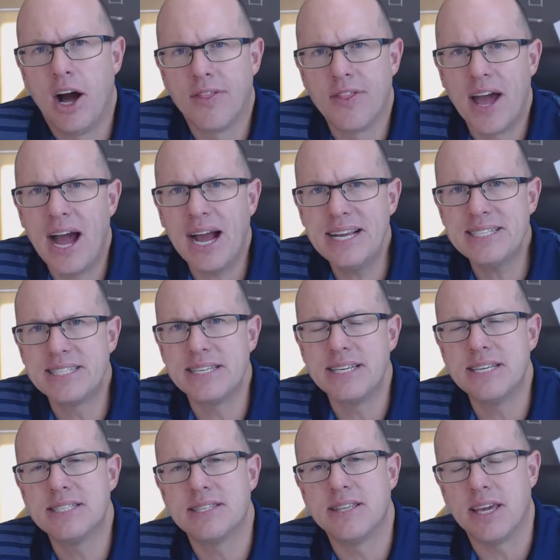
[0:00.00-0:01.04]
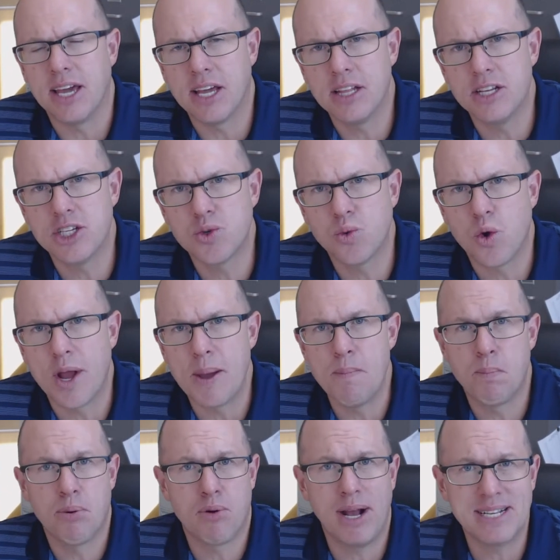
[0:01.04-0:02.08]
On the high seas, the English were
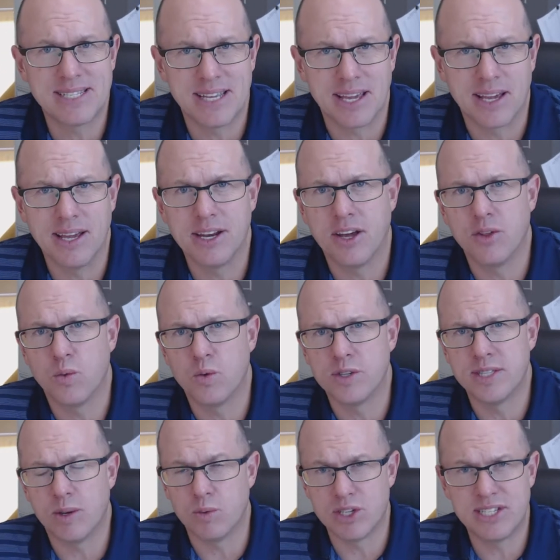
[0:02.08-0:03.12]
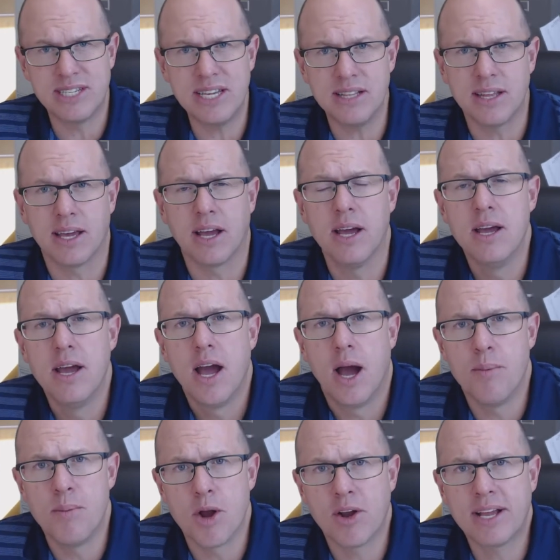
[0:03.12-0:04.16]
impressing. In other words, they were stealing
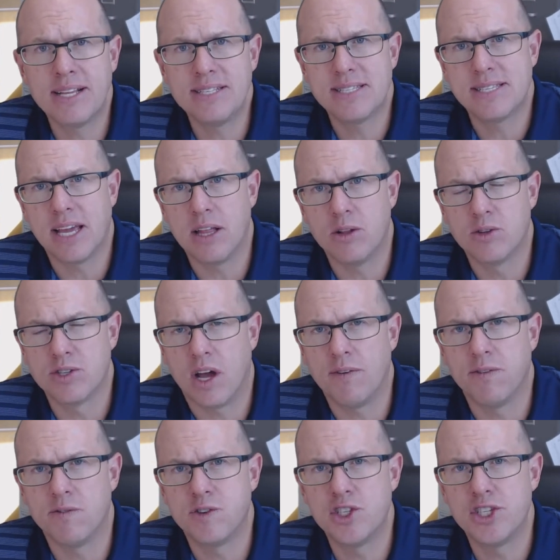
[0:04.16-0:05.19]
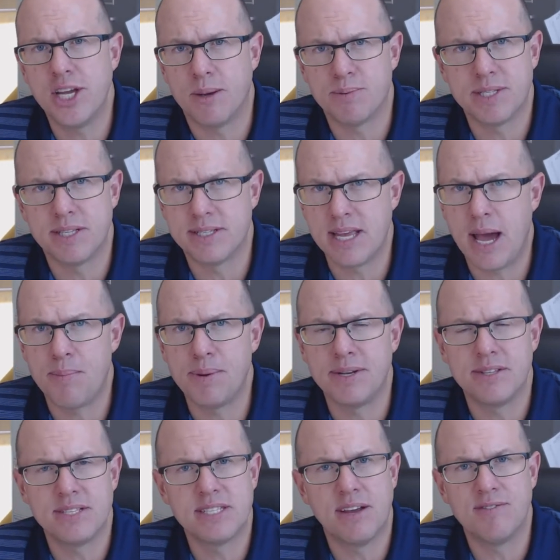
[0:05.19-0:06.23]
American sailors off of ships. This
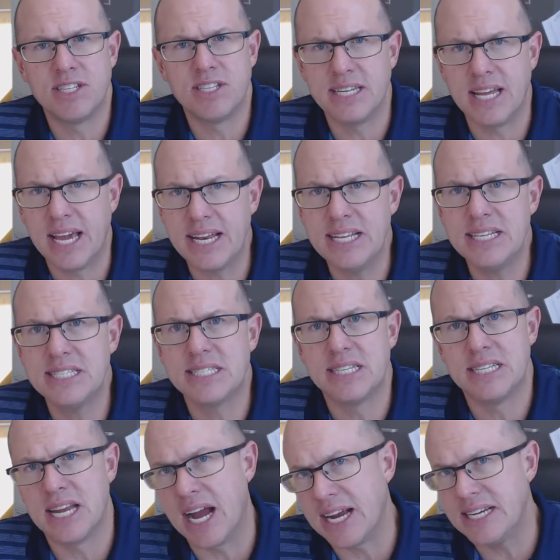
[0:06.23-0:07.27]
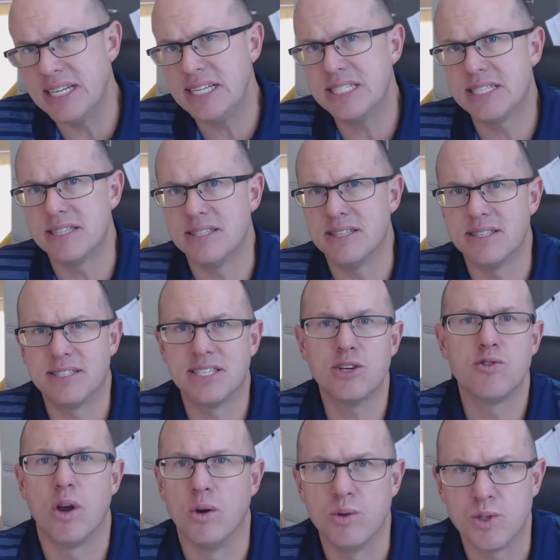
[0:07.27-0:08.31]
happened in the 1780s, the 90s, and the
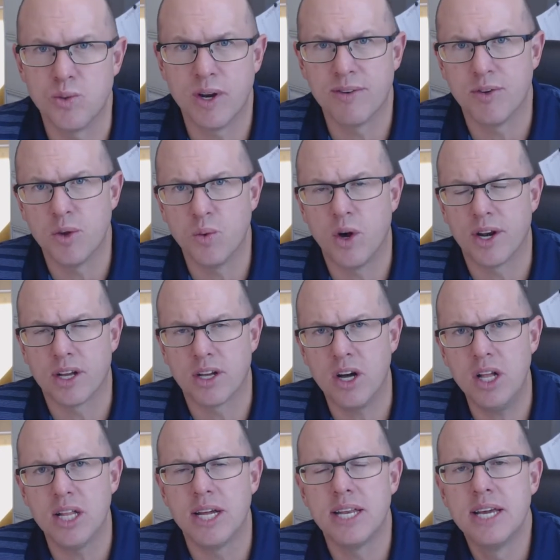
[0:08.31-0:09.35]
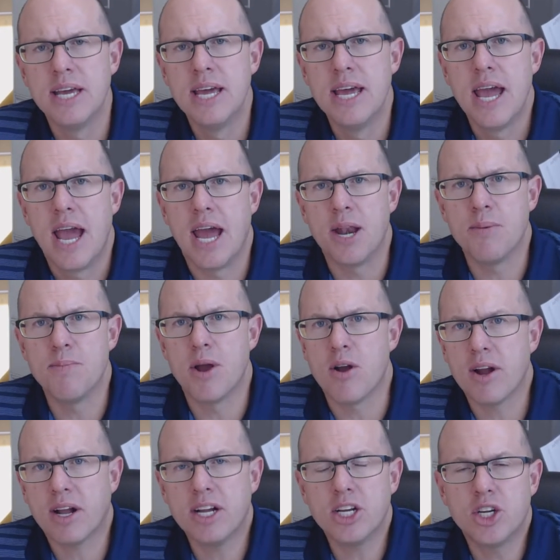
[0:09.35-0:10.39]
zeros, whatever you want to call it. And
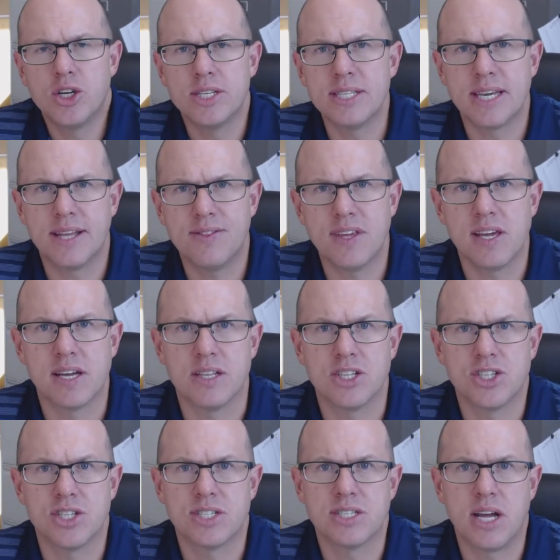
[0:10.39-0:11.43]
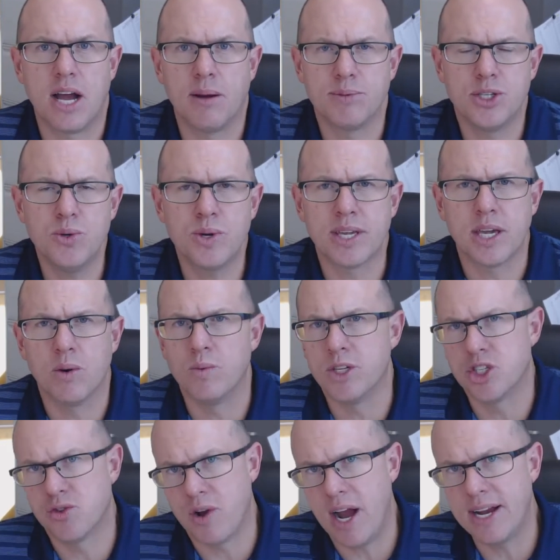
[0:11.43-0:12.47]
America couldn't get the English to stop doing it. We
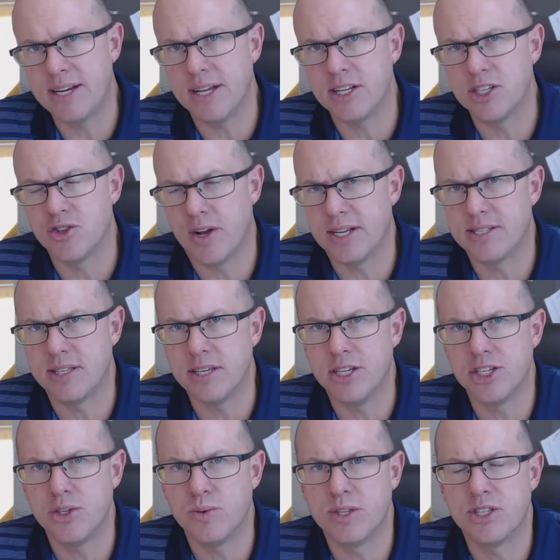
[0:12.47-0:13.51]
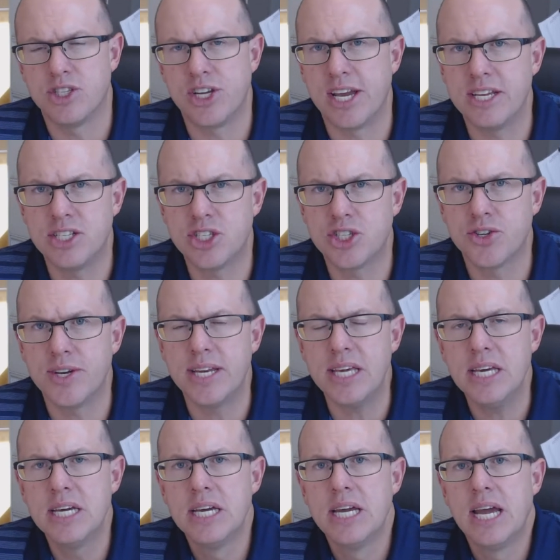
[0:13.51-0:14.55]
tried to address the issue with Jay's
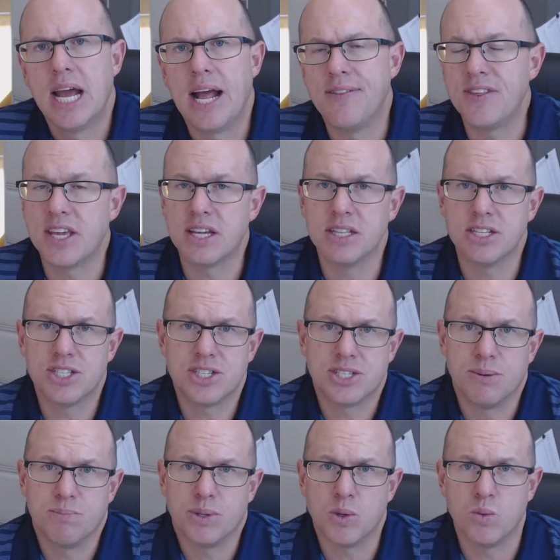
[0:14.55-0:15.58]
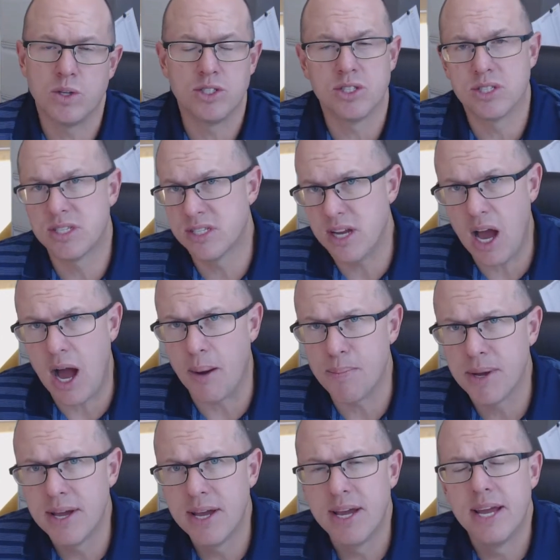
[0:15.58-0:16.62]
Treaty, and the English simply wouldn't
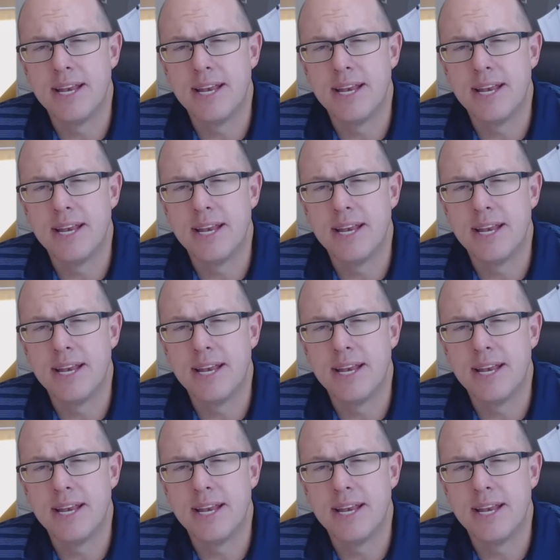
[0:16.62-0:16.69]
stop.